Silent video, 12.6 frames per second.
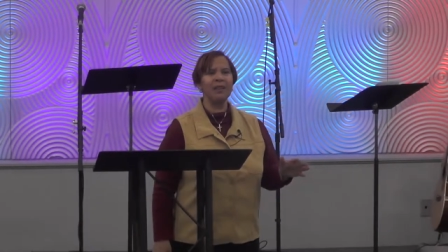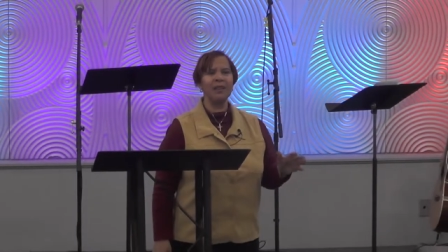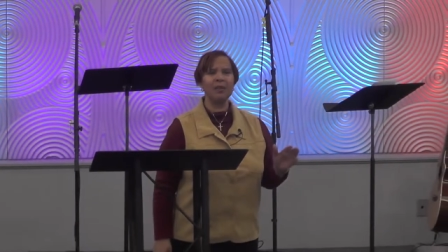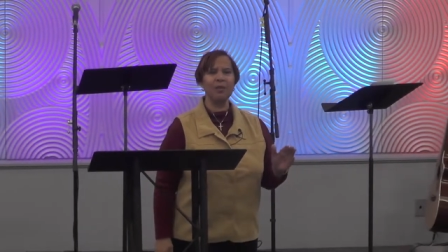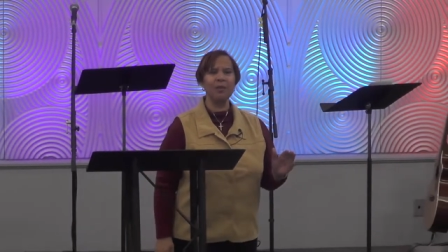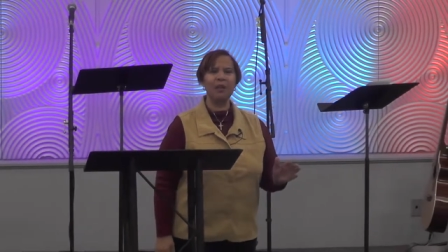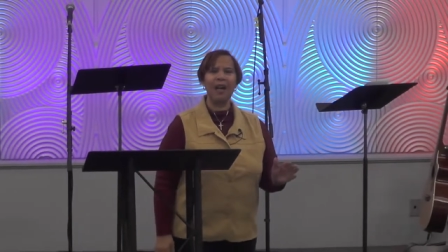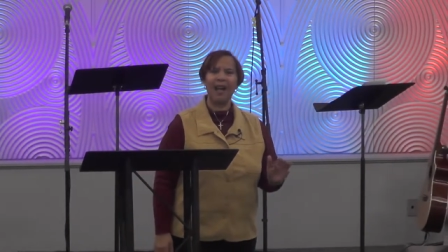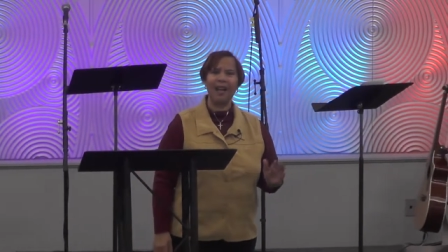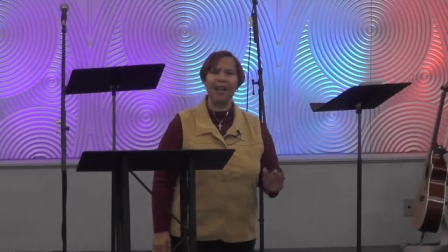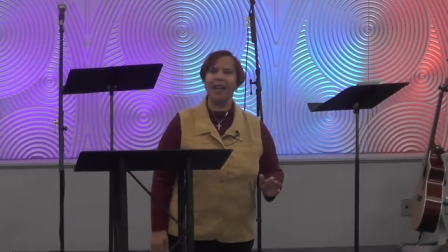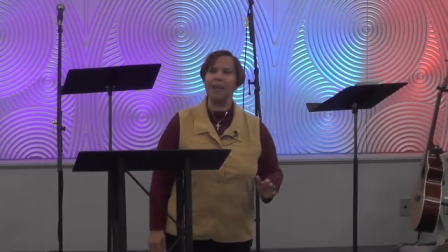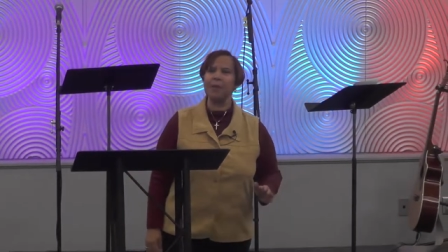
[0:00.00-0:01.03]
who
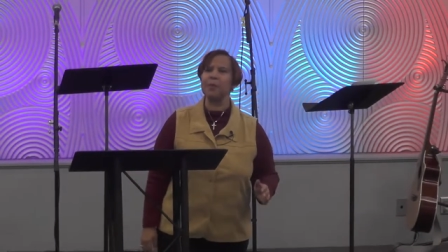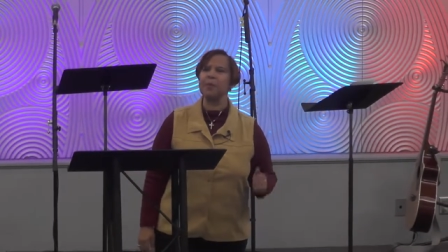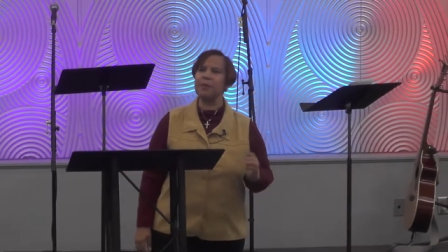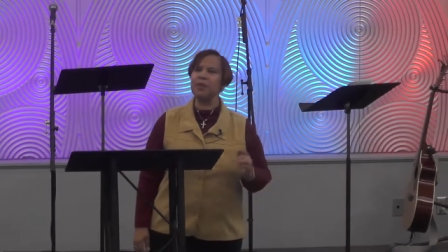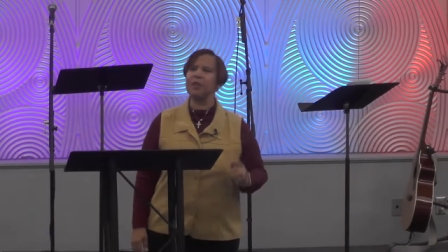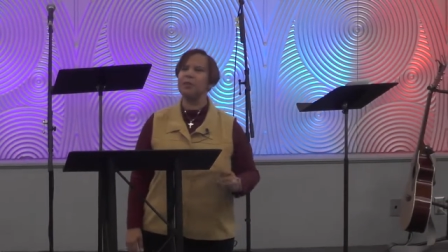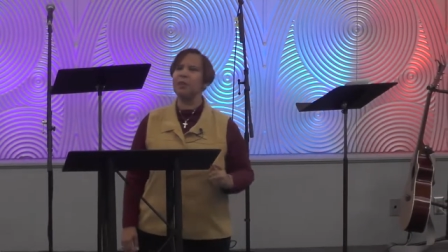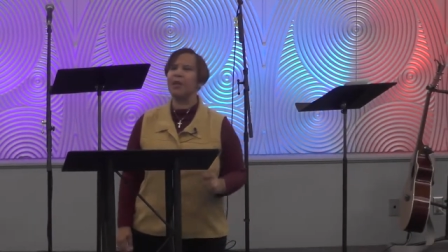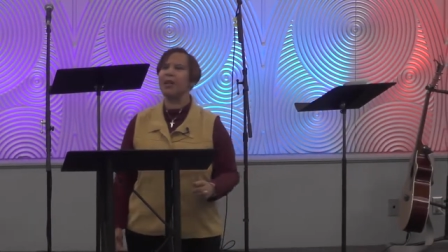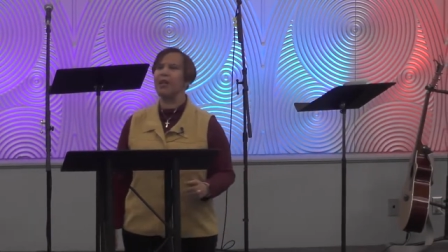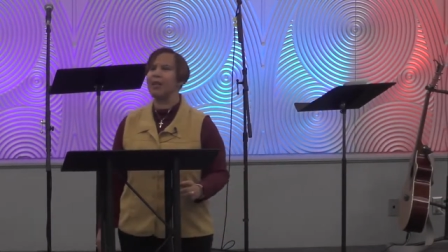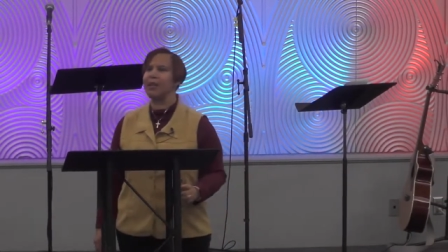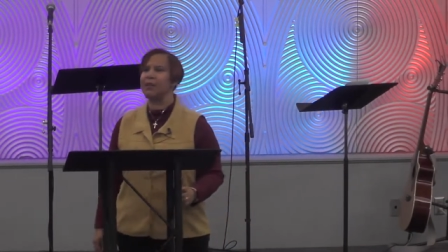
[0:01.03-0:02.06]
I am, who you
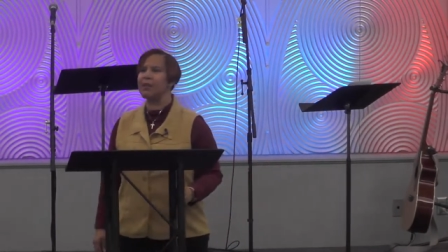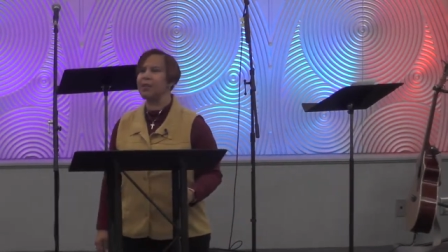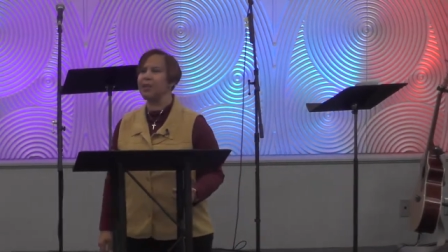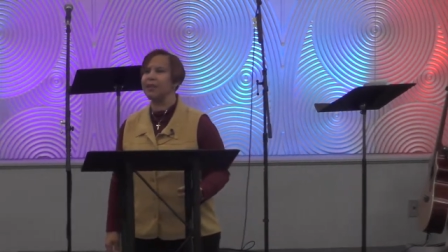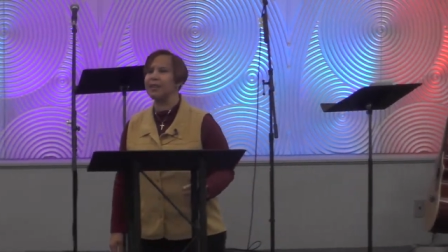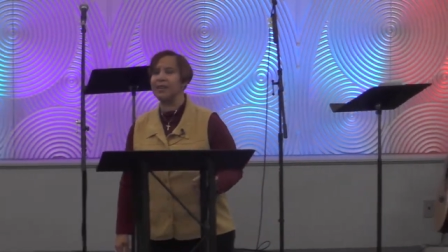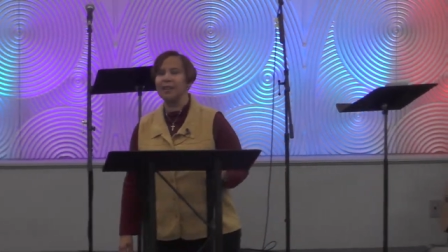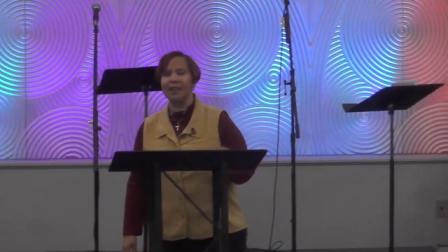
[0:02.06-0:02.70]
are in Christ,